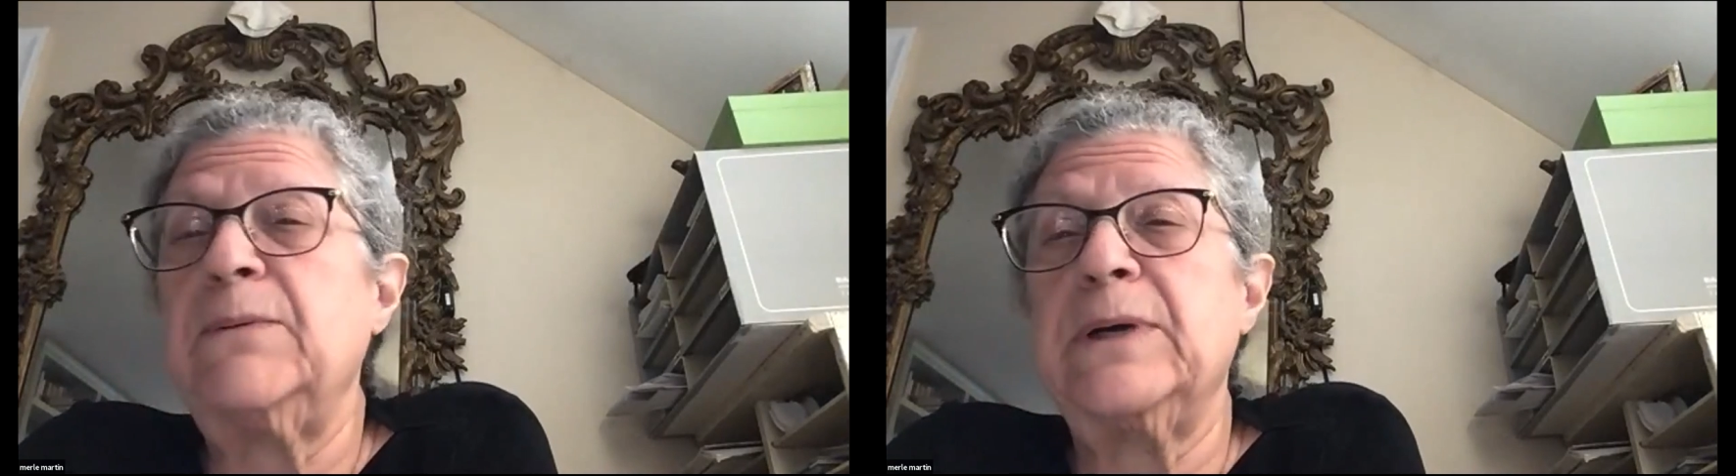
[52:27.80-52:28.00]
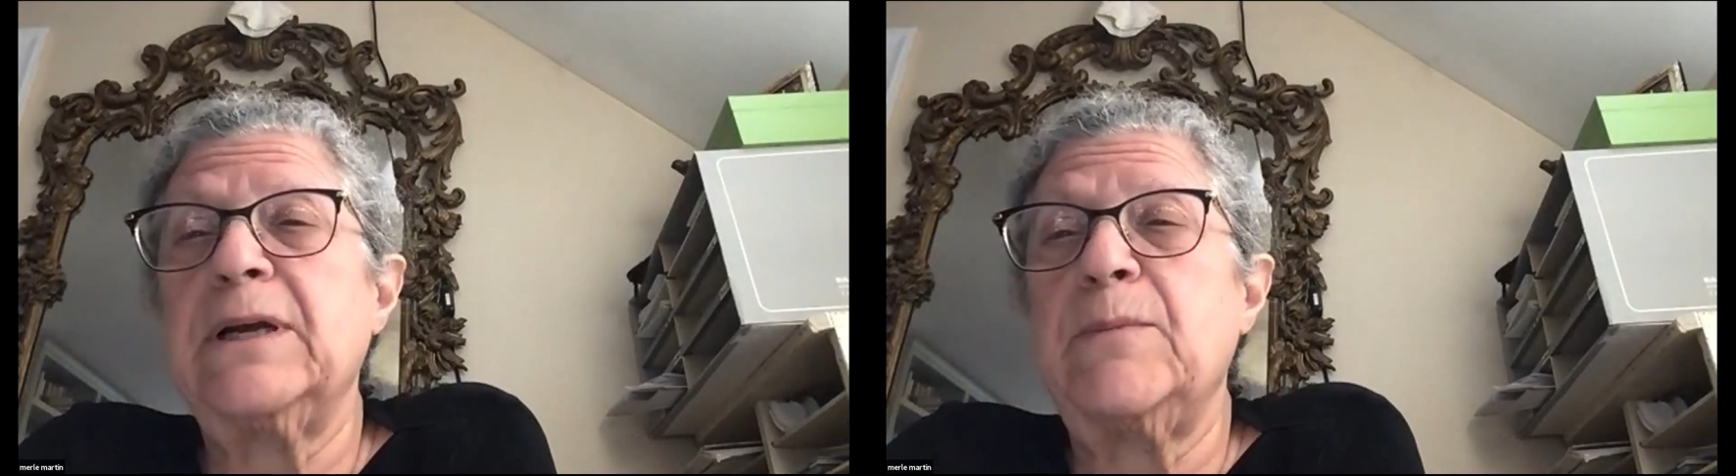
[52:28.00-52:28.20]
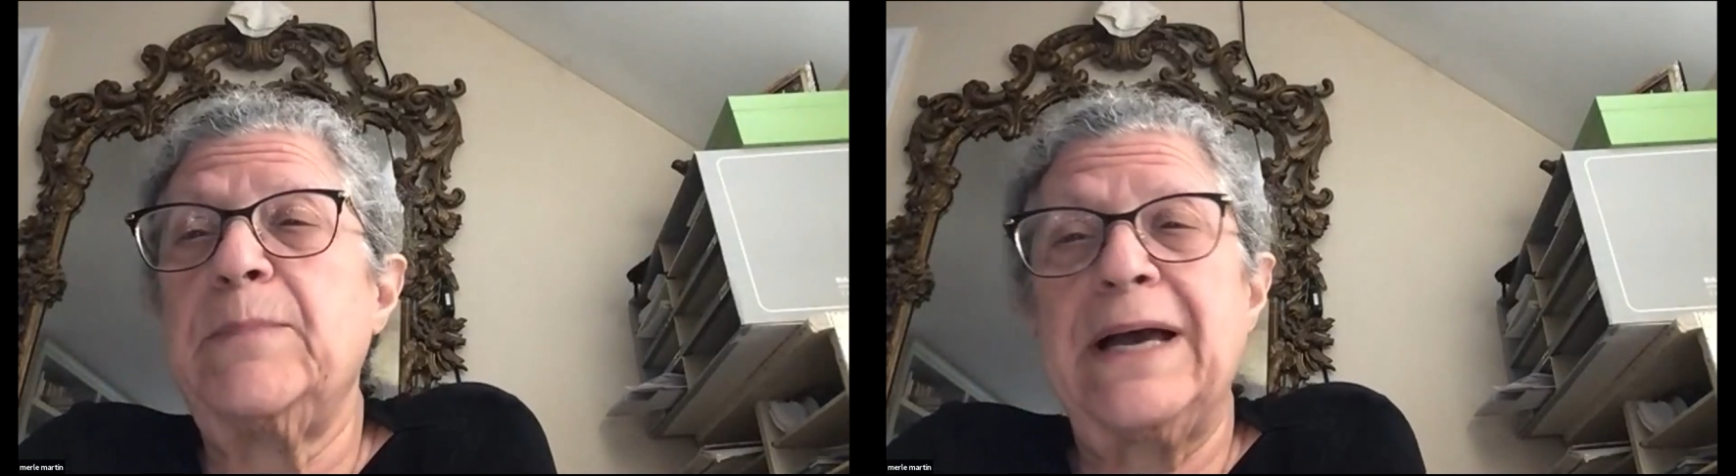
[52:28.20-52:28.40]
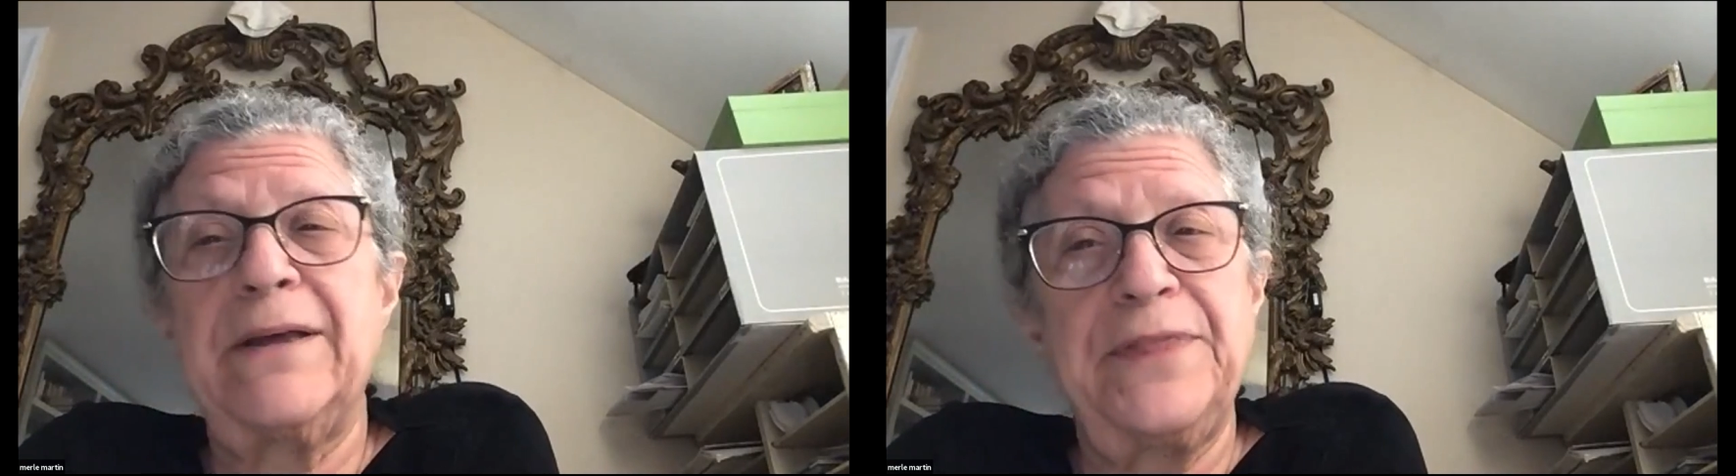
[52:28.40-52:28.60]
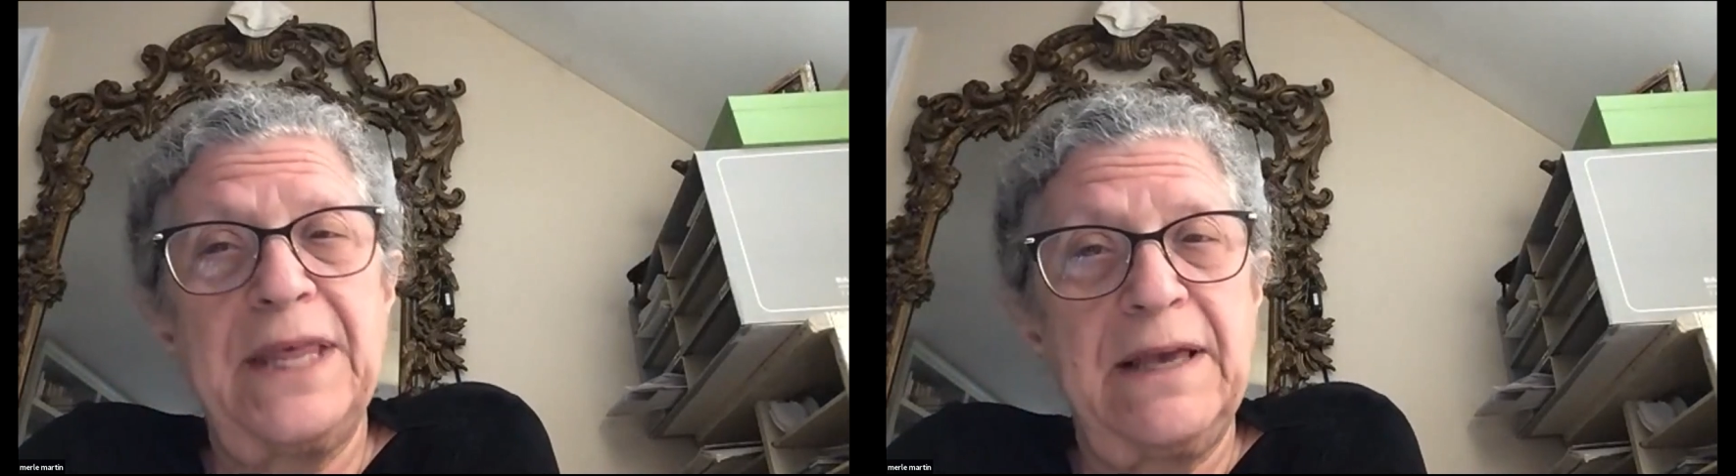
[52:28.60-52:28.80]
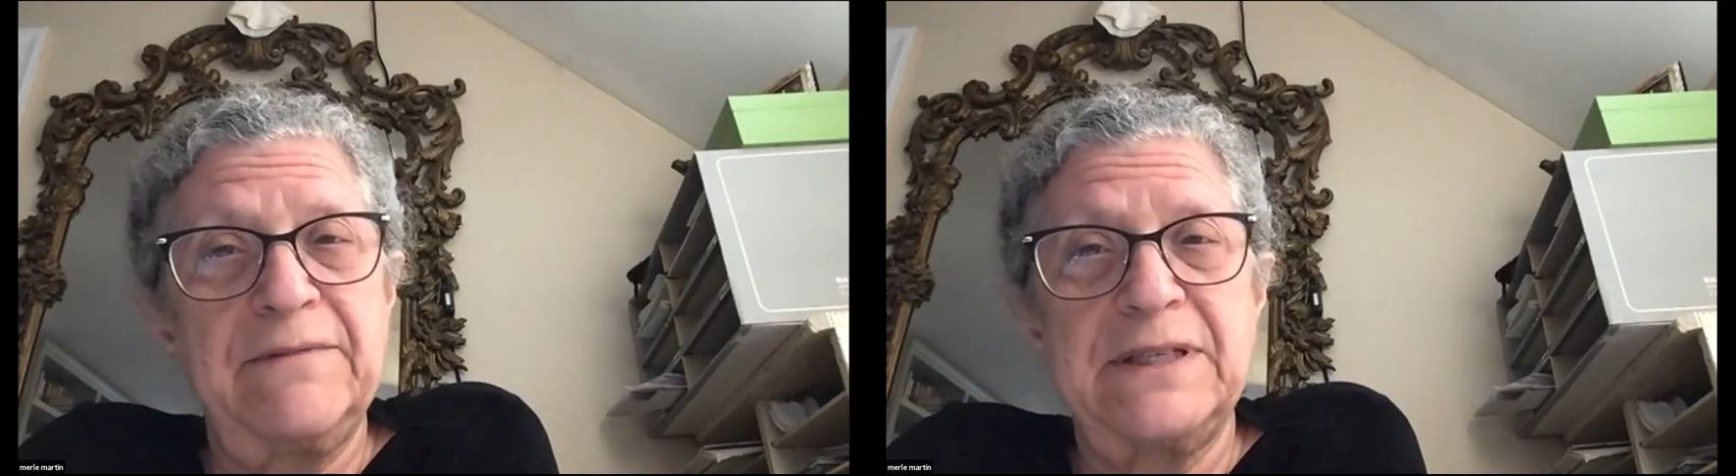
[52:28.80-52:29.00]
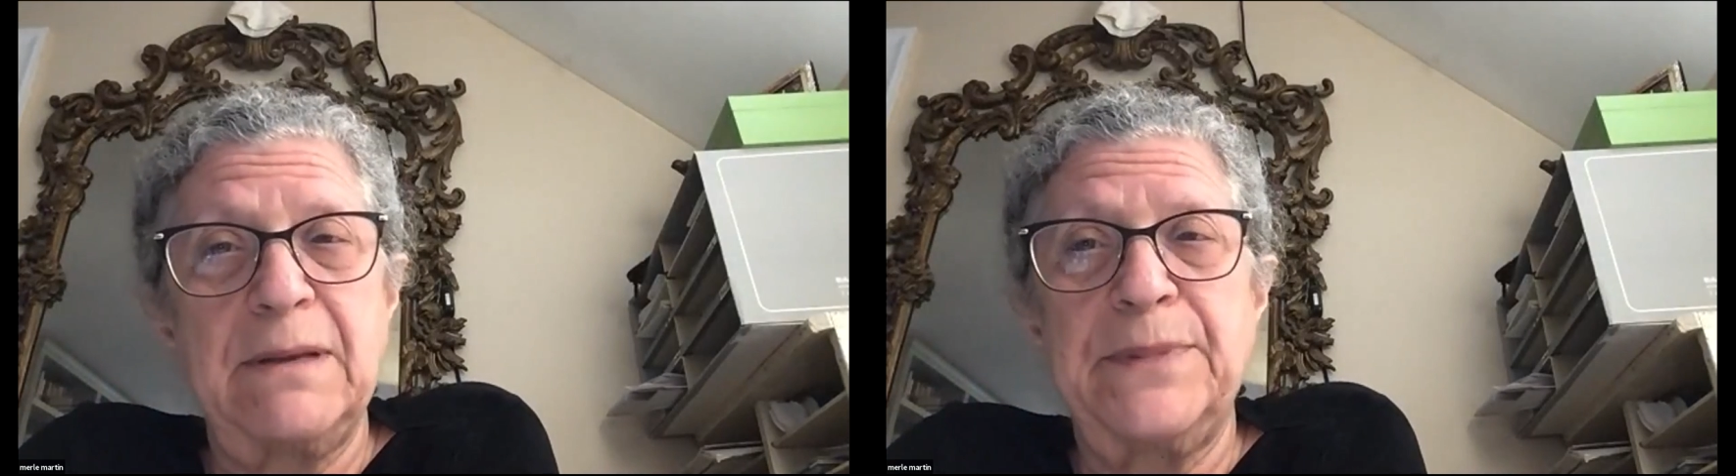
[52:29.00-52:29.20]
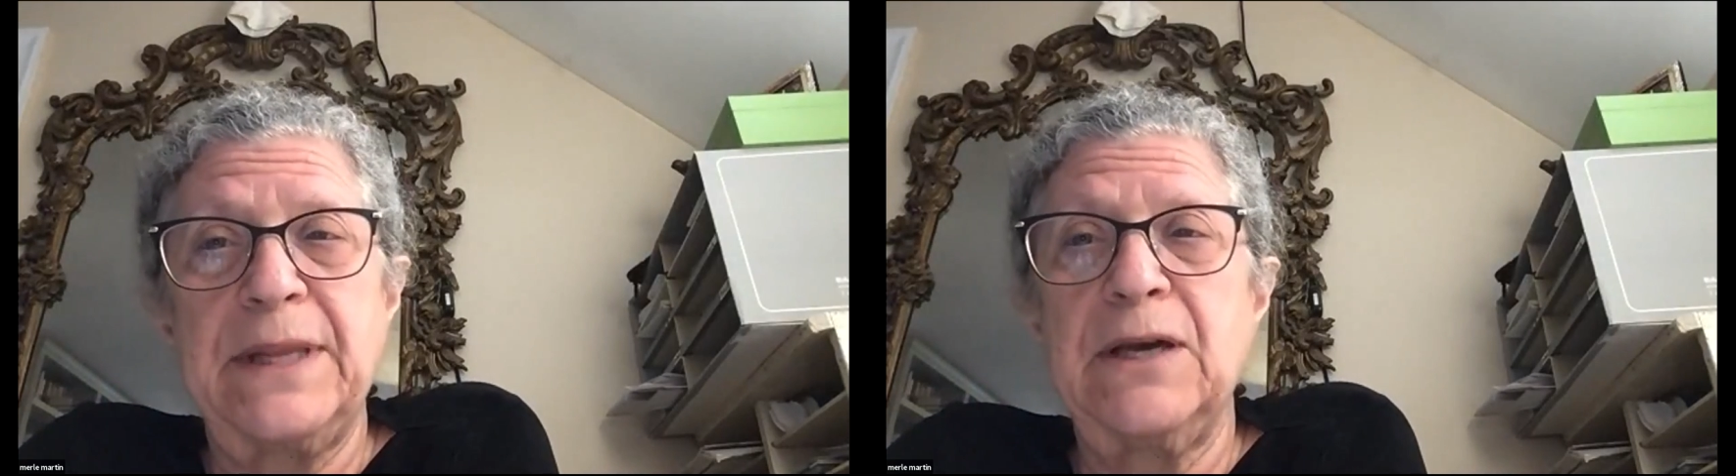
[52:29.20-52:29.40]
want to go back and think of
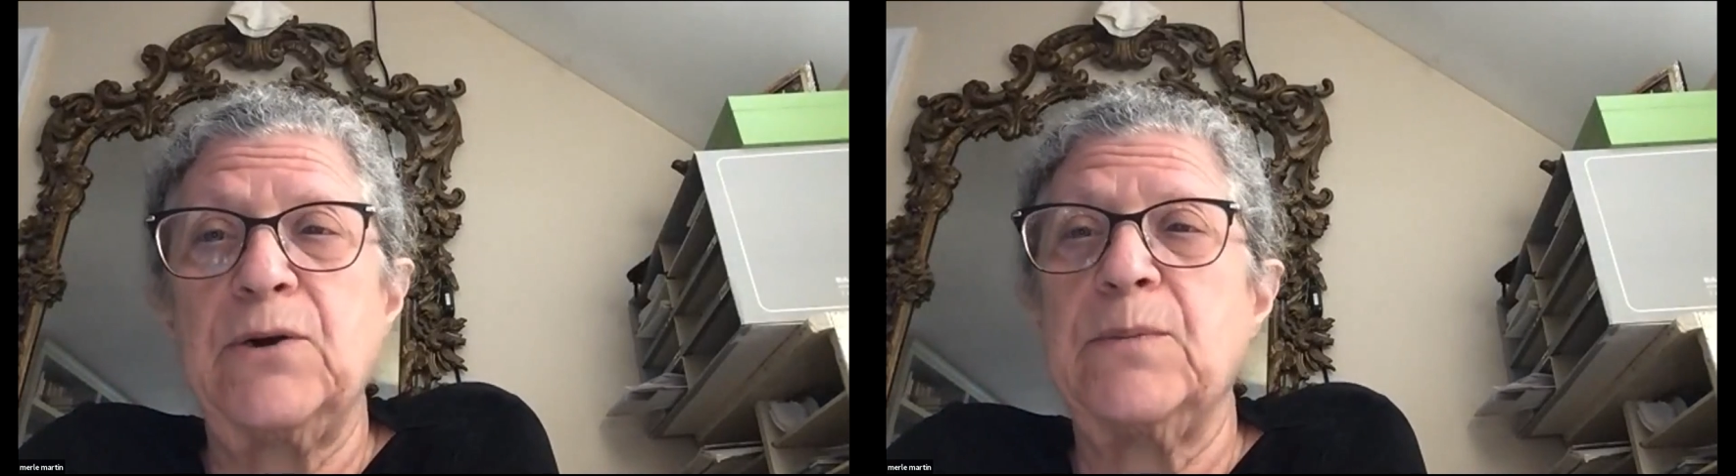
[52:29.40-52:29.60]
something,